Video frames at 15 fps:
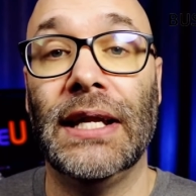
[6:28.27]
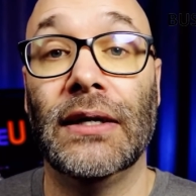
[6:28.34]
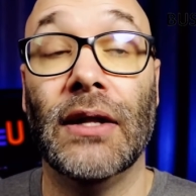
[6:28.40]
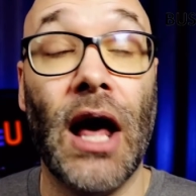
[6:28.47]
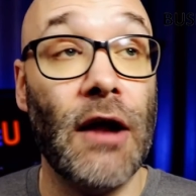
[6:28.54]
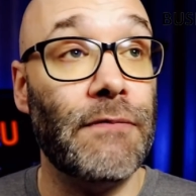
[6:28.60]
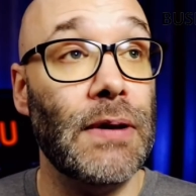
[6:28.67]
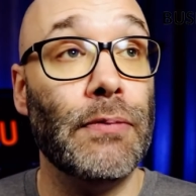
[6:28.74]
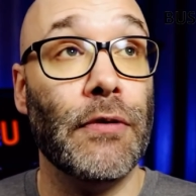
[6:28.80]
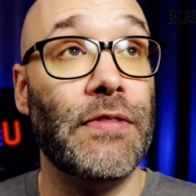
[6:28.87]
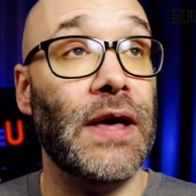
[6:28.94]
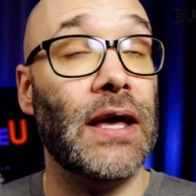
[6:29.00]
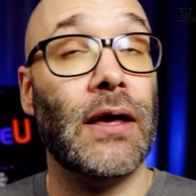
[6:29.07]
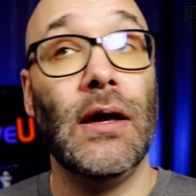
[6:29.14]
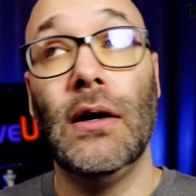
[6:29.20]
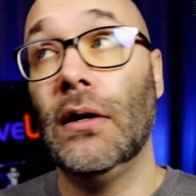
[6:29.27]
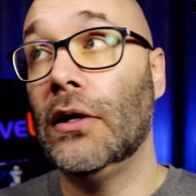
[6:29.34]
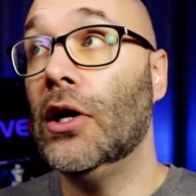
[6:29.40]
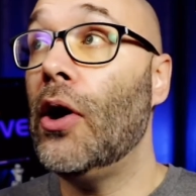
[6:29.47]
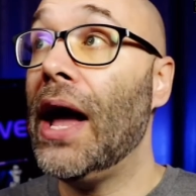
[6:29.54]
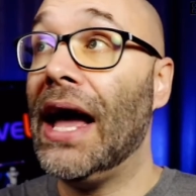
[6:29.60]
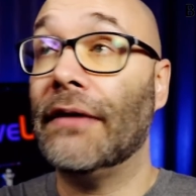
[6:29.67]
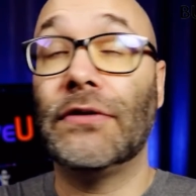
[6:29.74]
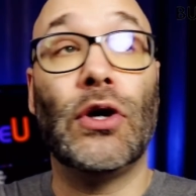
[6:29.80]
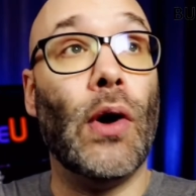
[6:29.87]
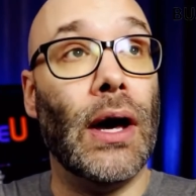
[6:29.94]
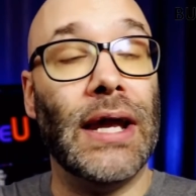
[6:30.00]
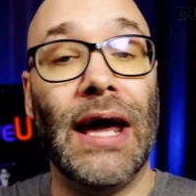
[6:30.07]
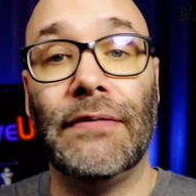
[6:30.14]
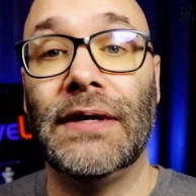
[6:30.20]
And a lot of people think, you know, hey, I have to go
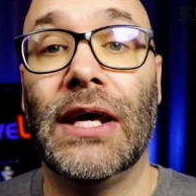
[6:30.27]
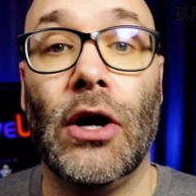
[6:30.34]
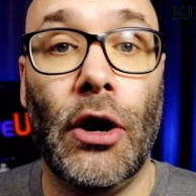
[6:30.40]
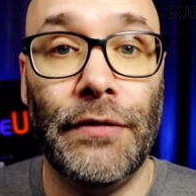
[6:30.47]
out and I have to get